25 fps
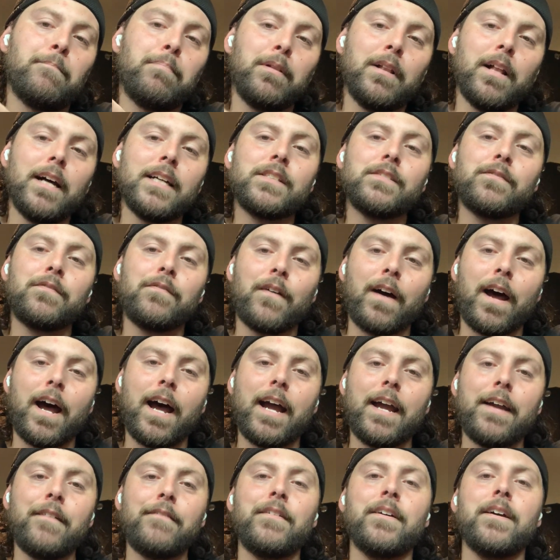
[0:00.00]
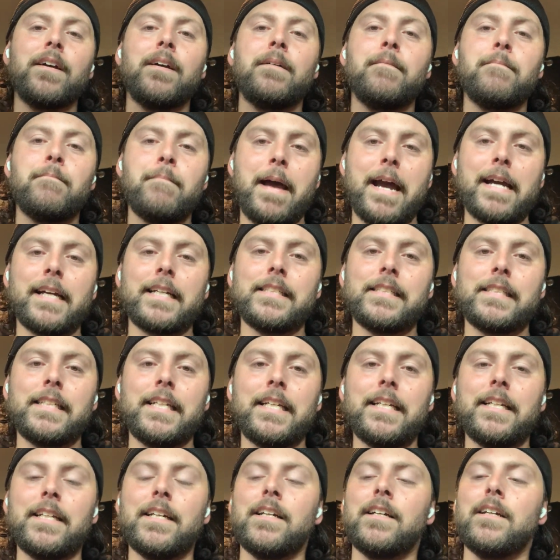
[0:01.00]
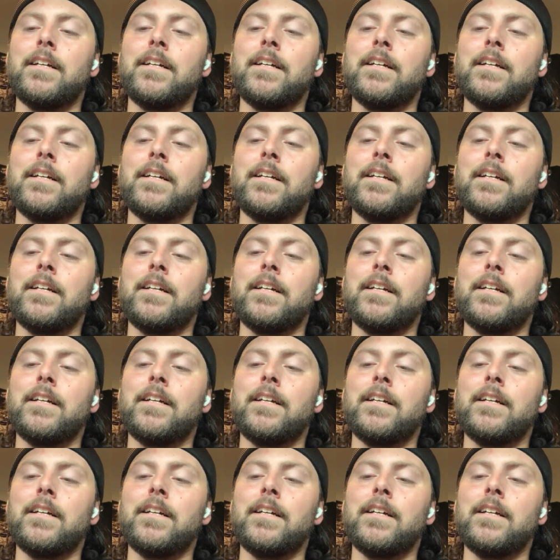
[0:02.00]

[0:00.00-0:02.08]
+5 magazine.